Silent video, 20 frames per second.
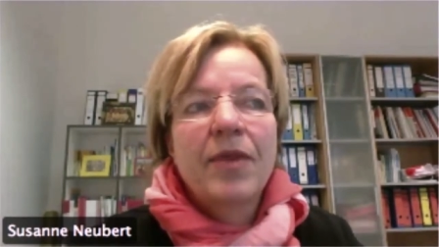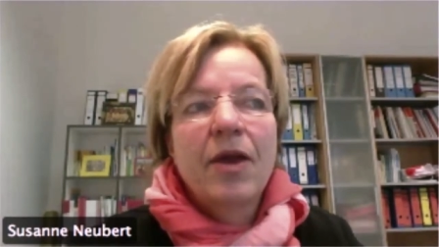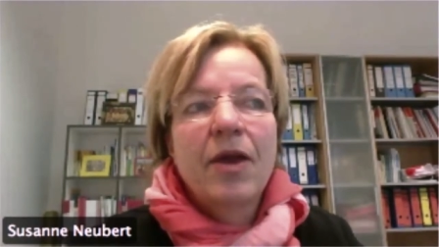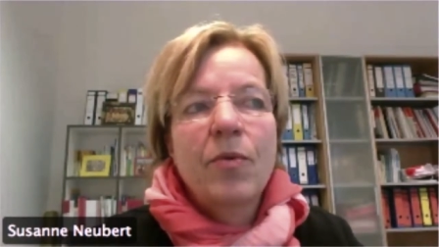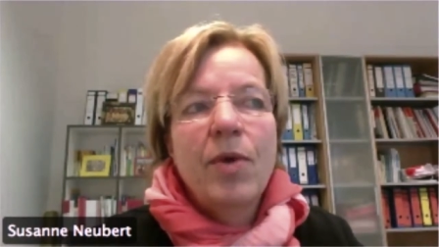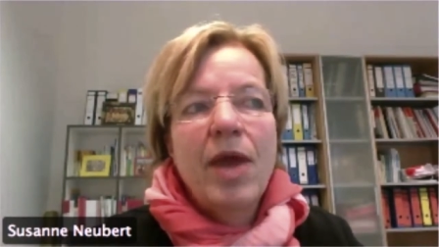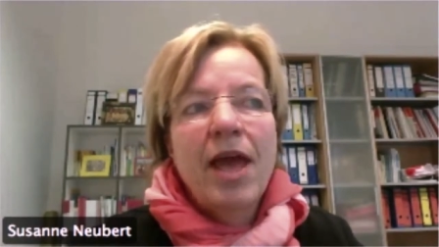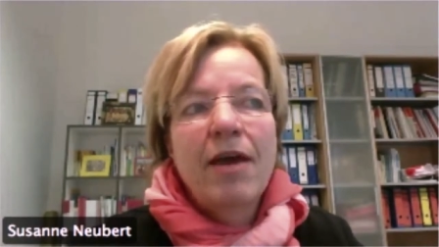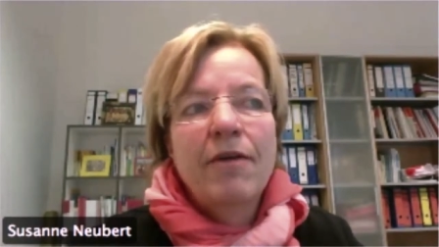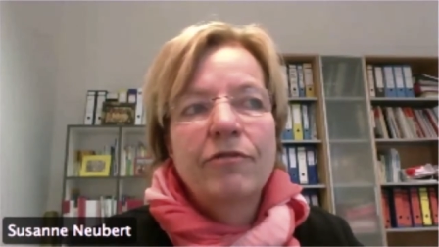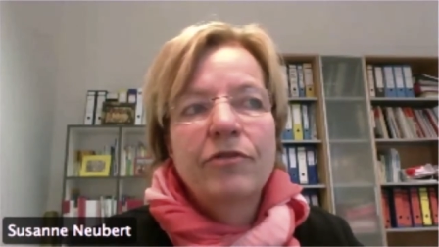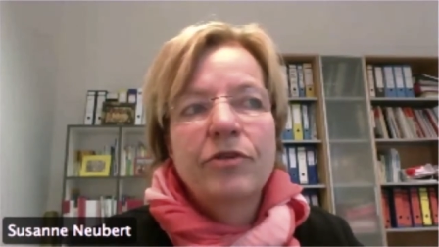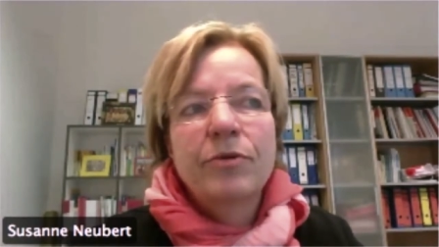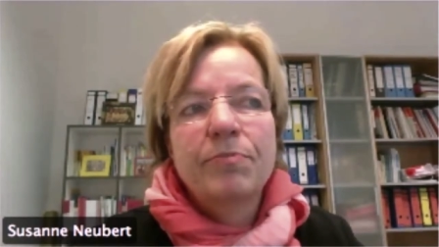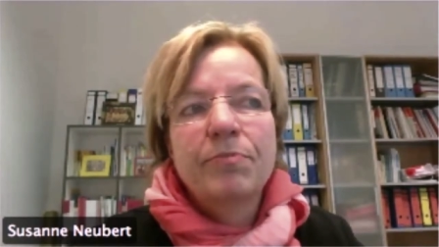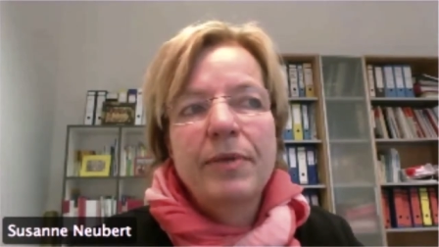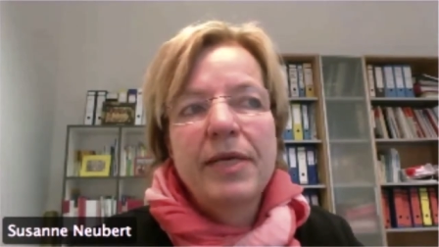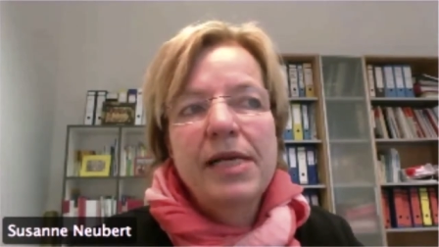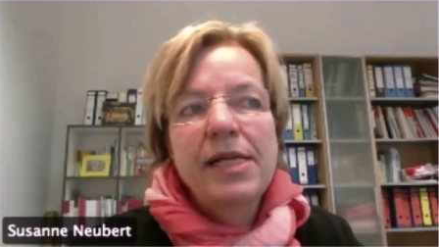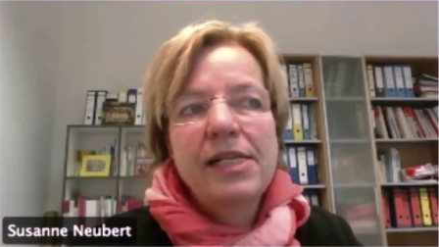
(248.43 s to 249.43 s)
we have to
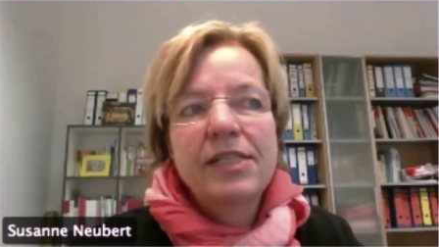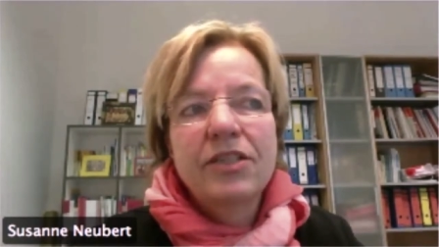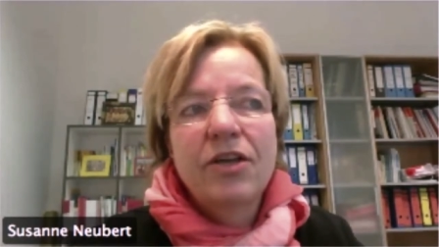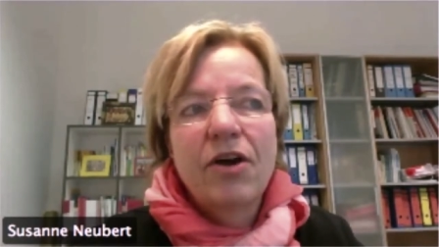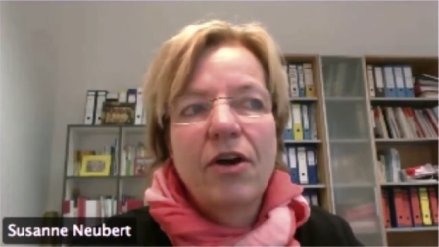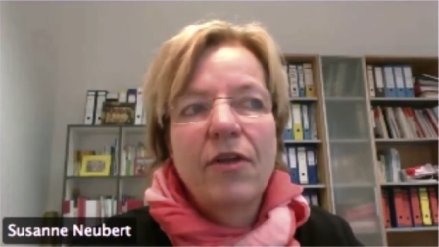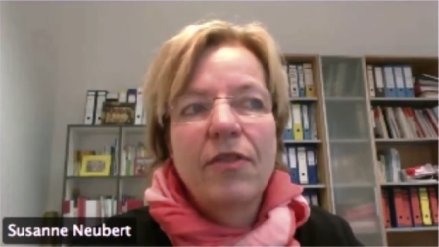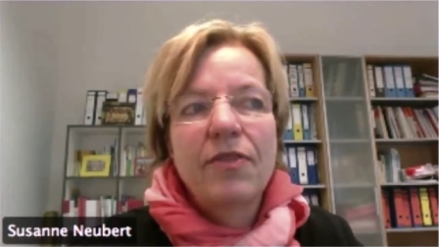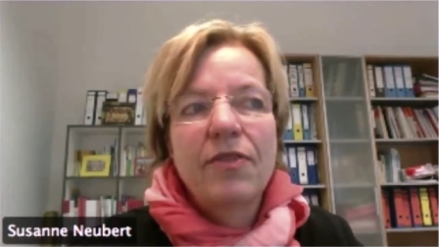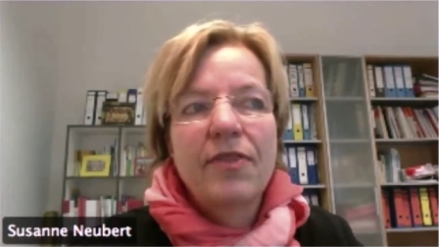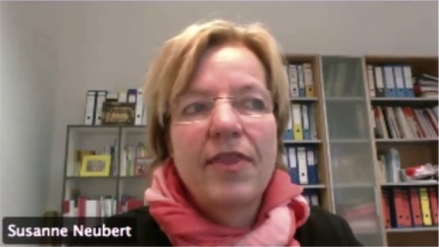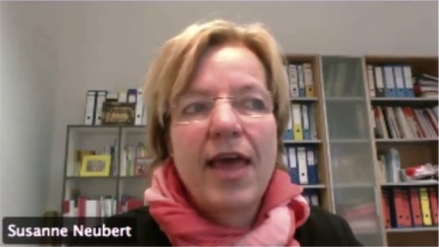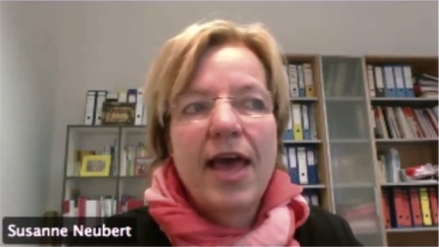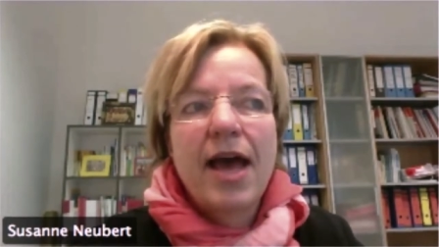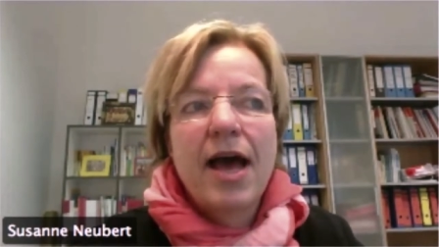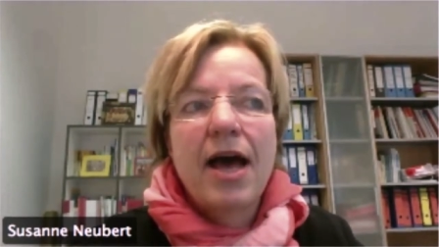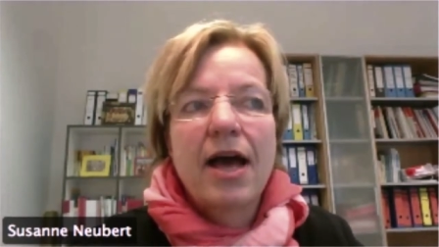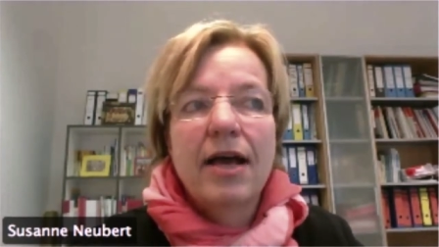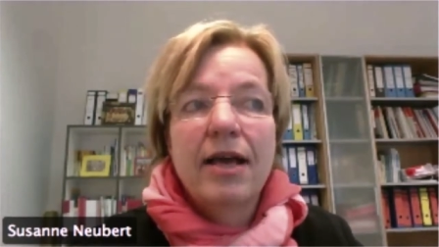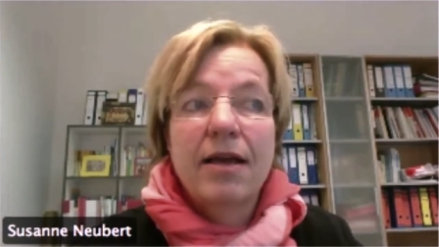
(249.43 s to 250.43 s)
build on
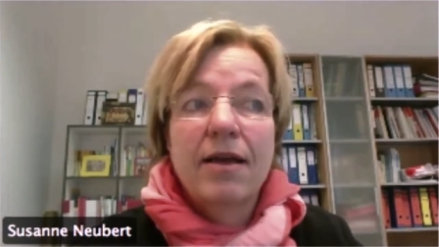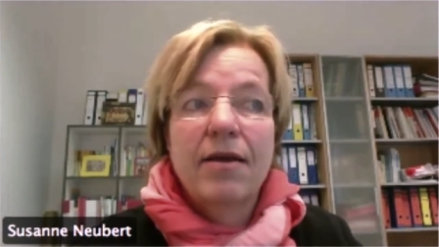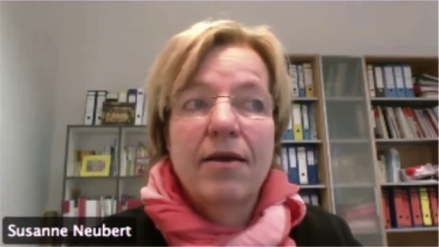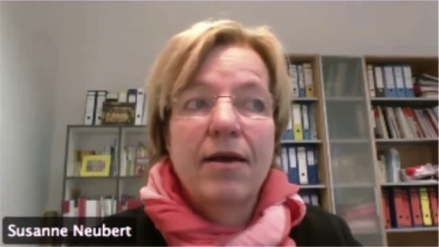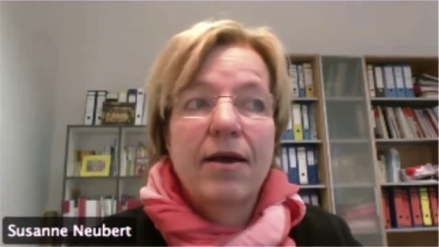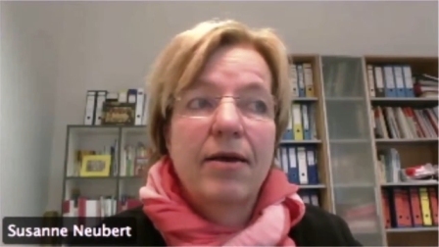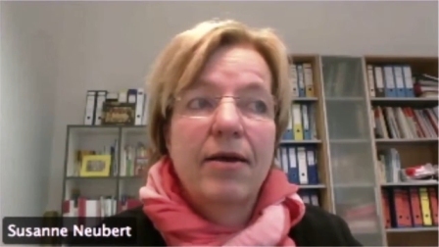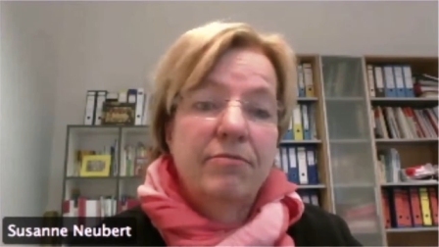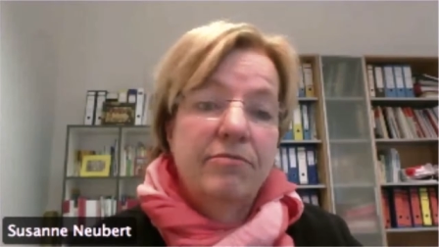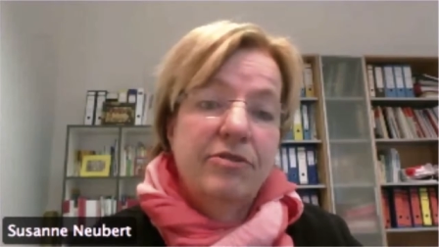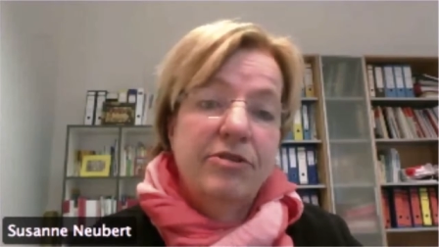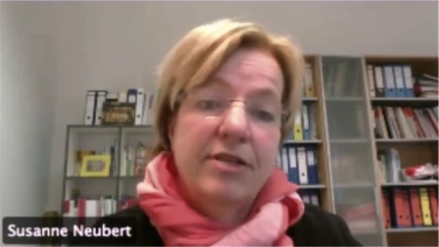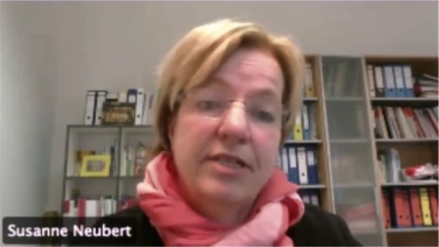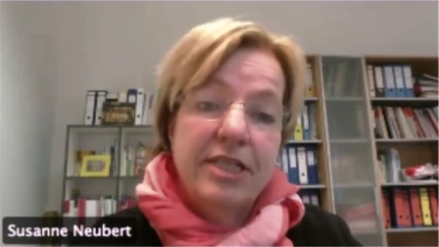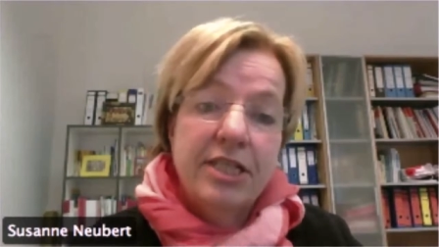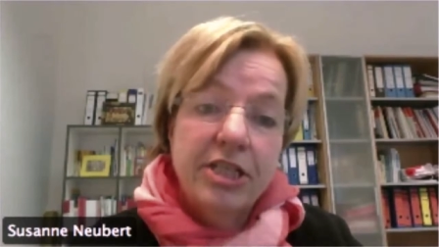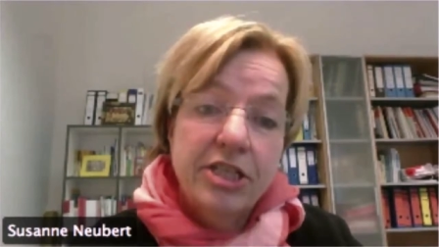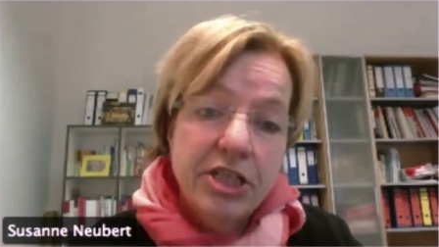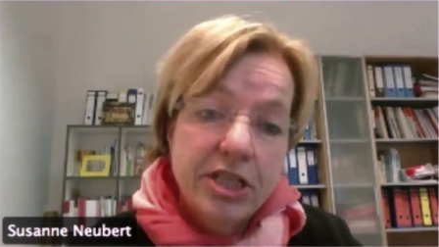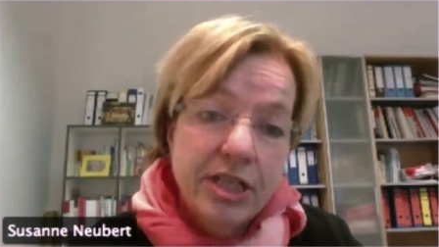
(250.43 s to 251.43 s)
their
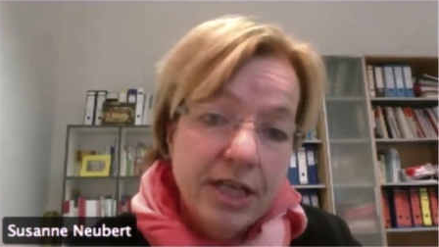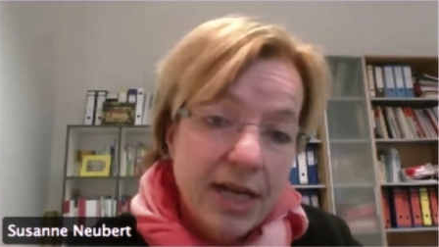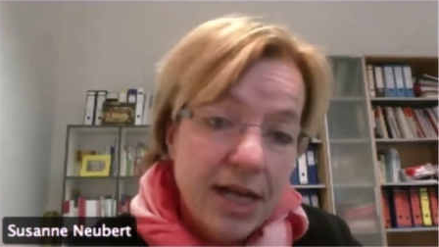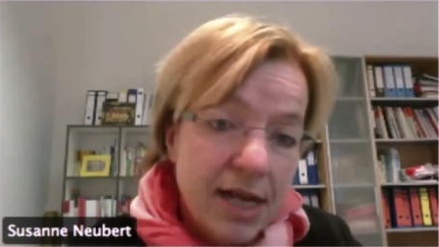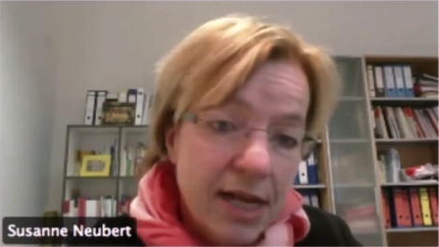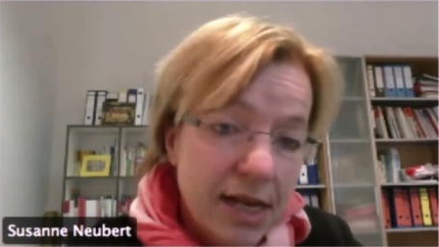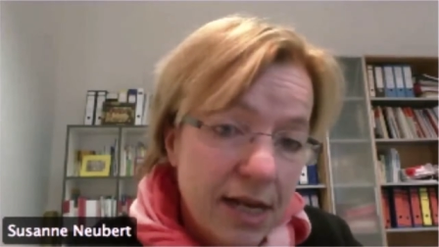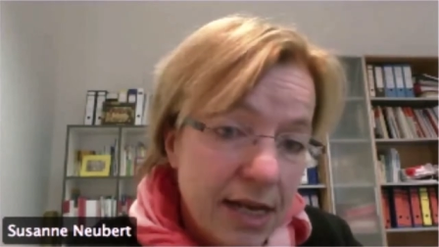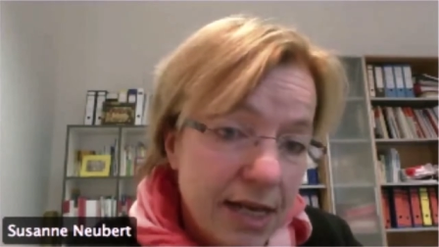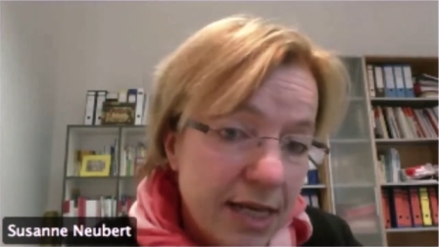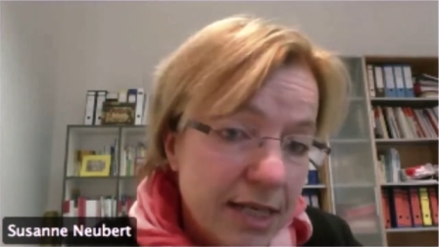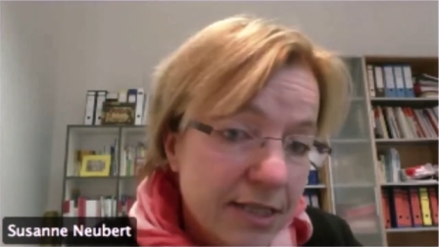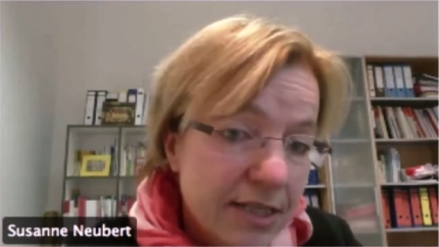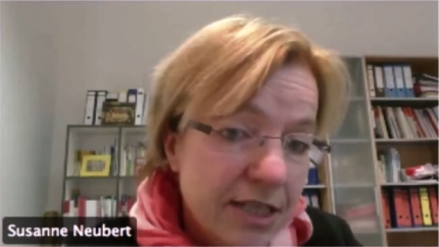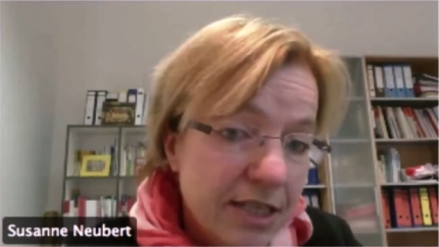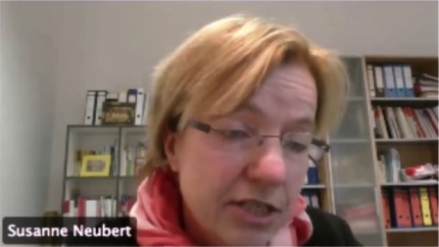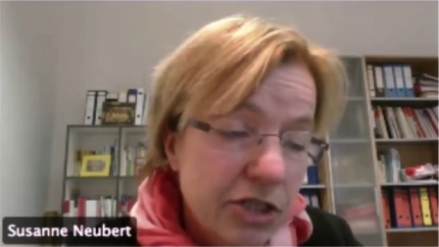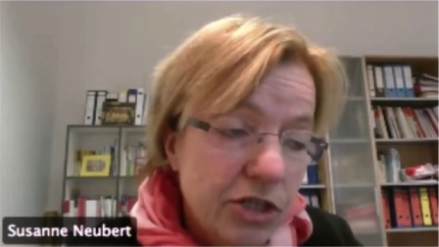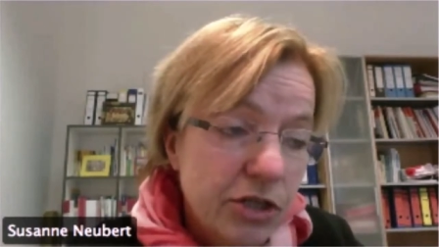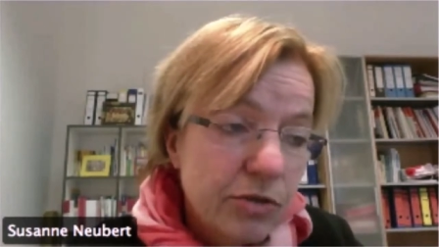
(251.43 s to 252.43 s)
traditional
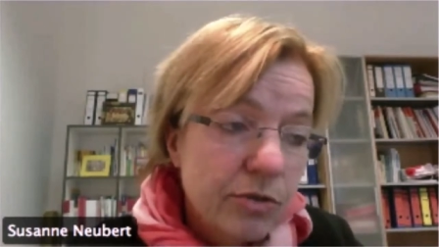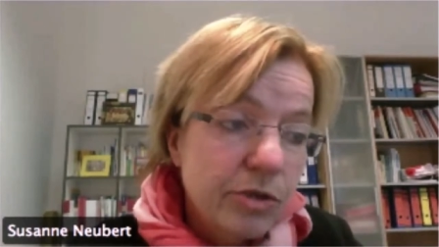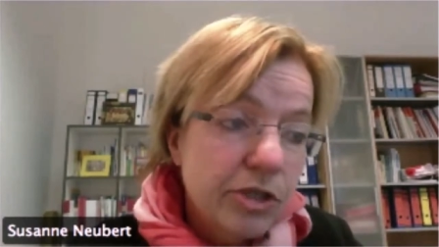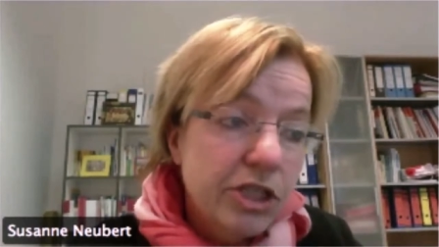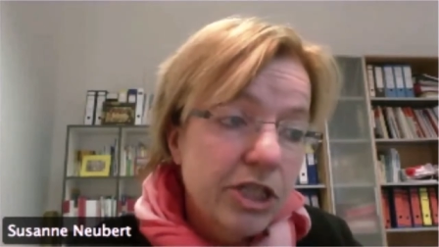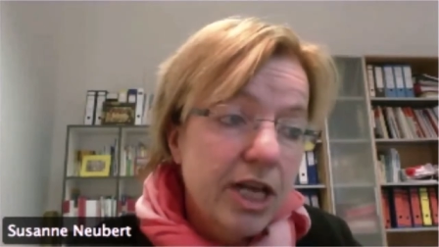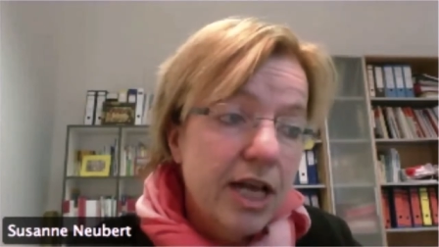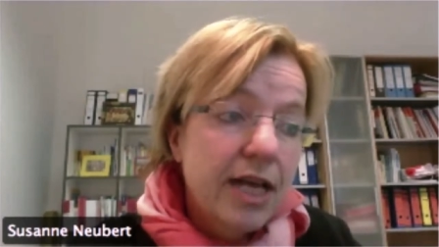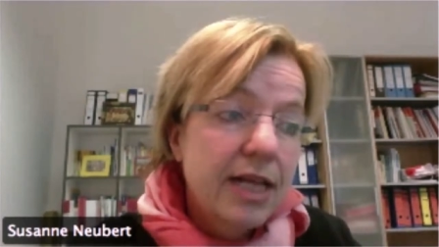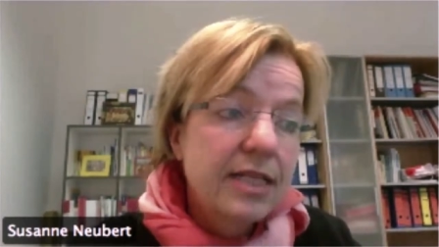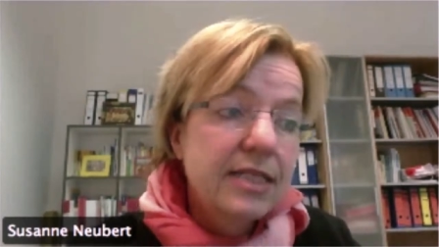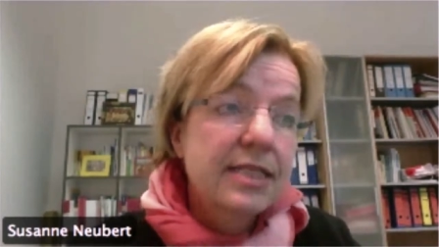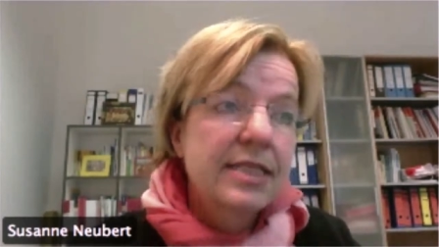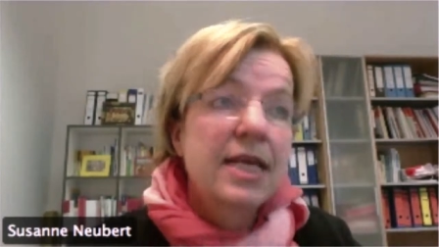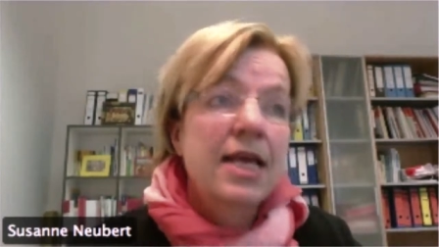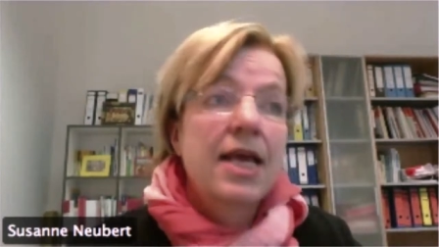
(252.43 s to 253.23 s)
institutions,